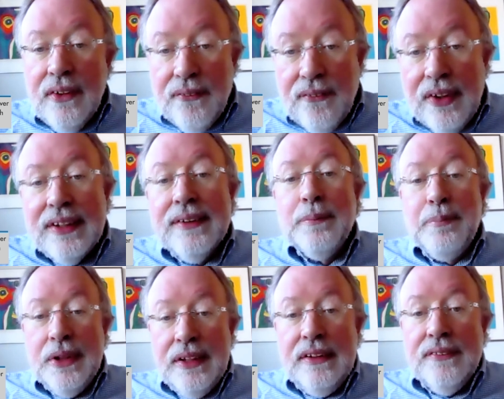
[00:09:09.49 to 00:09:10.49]
will
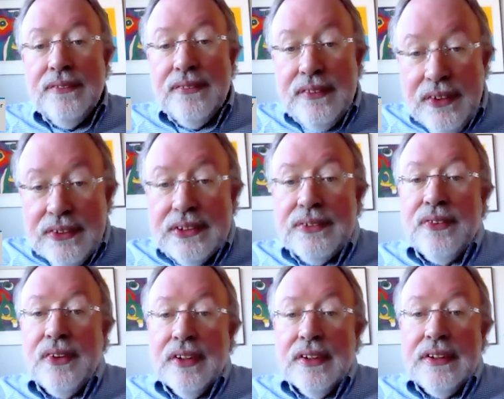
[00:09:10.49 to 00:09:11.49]
be
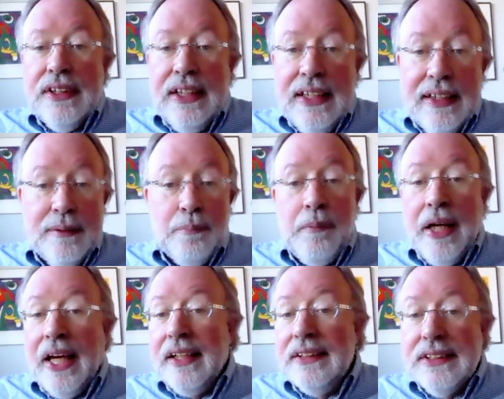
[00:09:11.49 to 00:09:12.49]
useful in
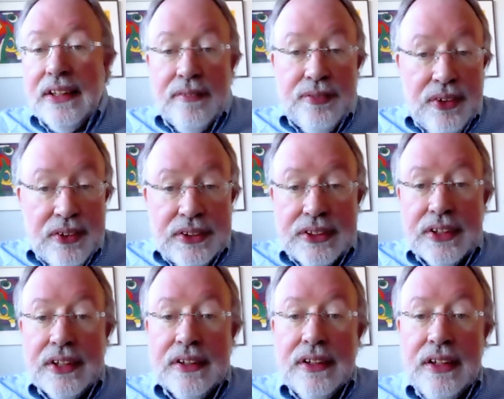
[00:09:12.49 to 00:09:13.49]
managing
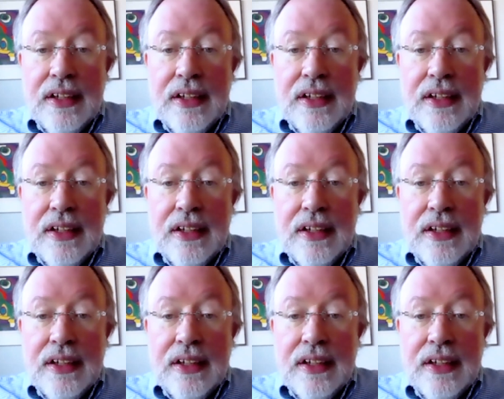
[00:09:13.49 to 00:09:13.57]
future